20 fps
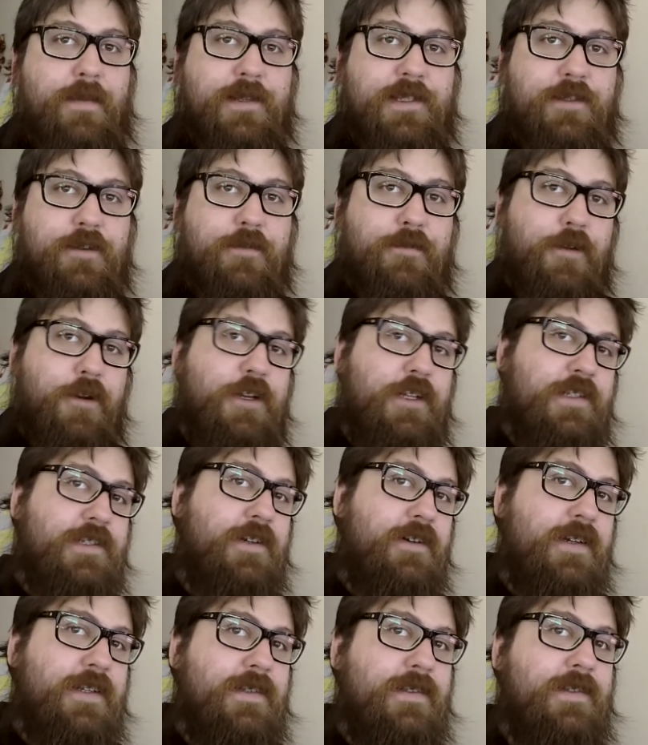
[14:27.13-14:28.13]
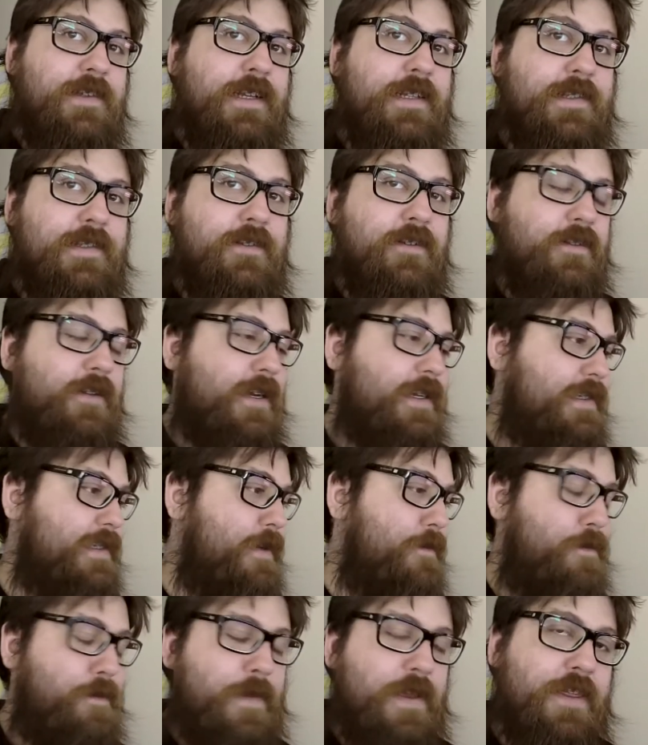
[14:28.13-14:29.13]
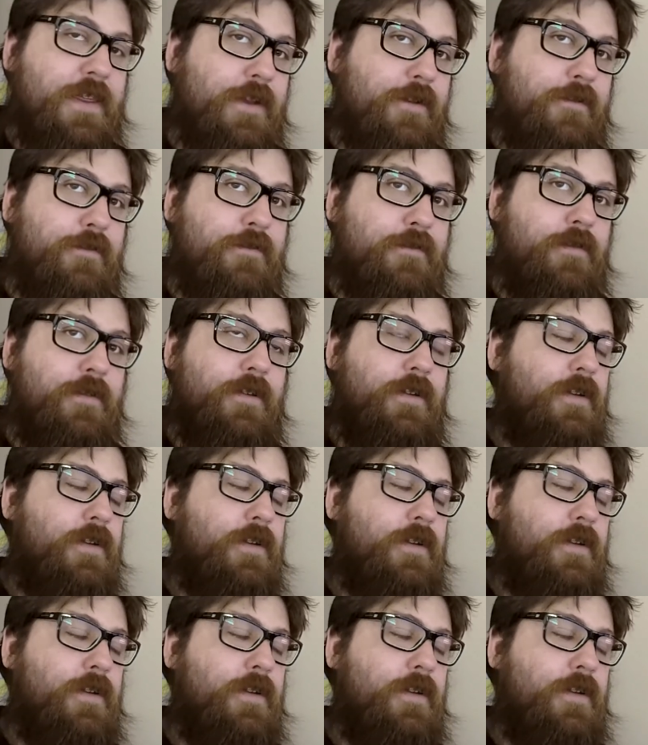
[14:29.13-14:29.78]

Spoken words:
it's not rocket science. It's not like some mythical,